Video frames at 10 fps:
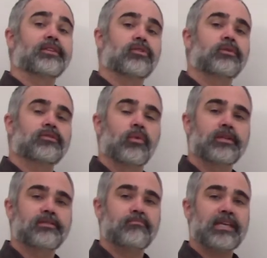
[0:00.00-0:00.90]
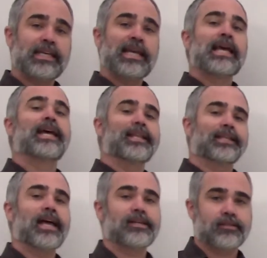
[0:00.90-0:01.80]
It's always going to be
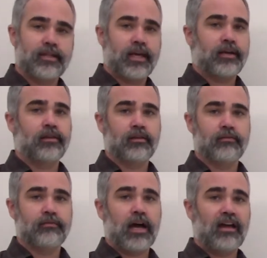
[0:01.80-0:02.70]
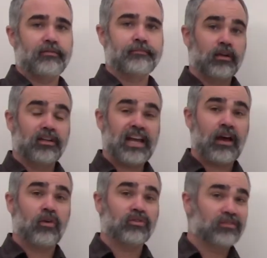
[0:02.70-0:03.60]
less than the 5.
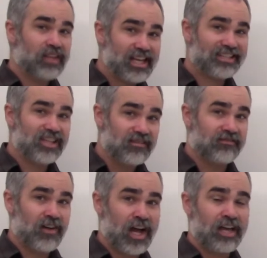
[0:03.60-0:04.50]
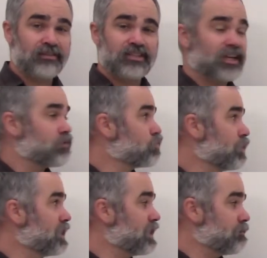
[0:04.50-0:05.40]
Now, less than 5 is a
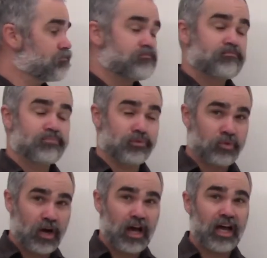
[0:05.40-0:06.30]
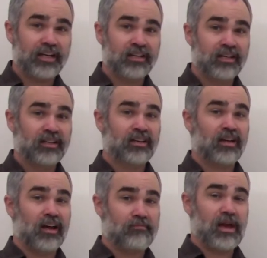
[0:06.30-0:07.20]
really broad
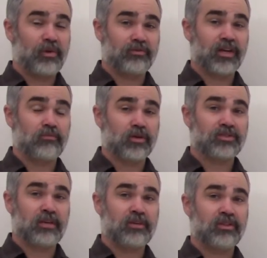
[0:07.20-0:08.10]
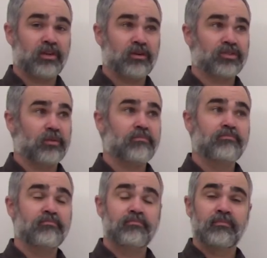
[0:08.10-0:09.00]
amount of numbers. I mean, there's
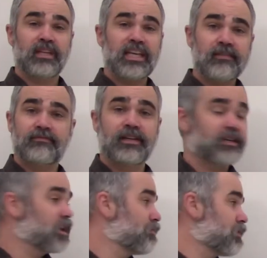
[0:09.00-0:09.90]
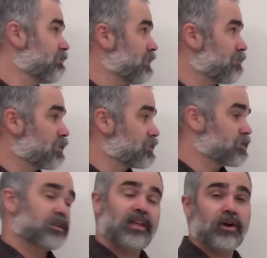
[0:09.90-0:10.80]
an infinite number of
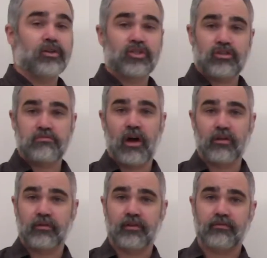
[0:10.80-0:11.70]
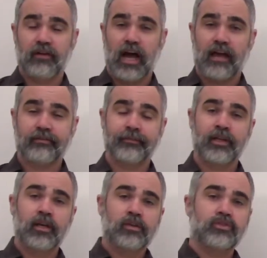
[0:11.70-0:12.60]
numbers that are smaller than 5.